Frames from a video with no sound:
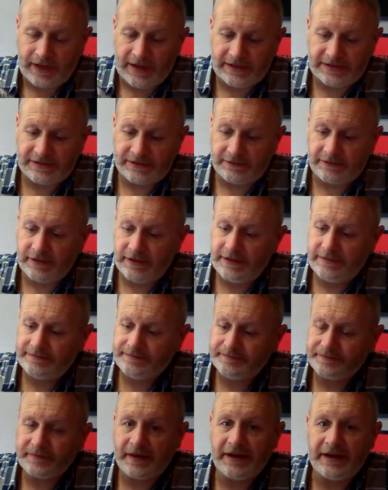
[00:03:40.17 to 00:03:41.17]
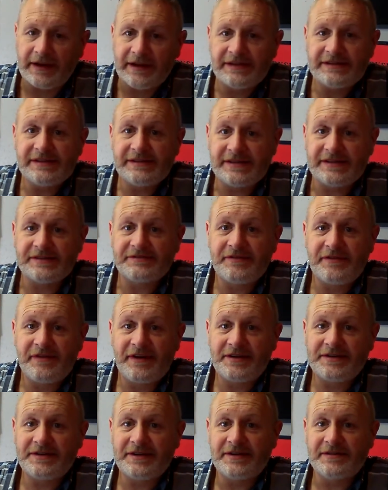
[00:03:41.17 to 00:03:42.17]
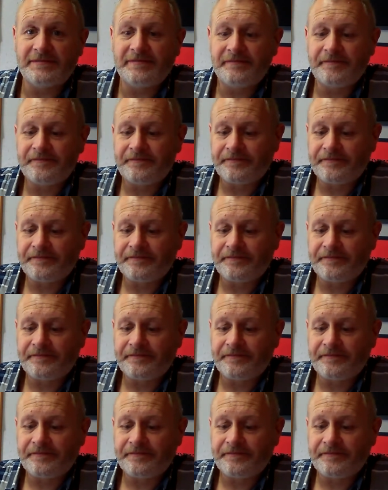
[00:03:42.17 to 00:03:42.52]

That's lovely, and it is. It is refreshing.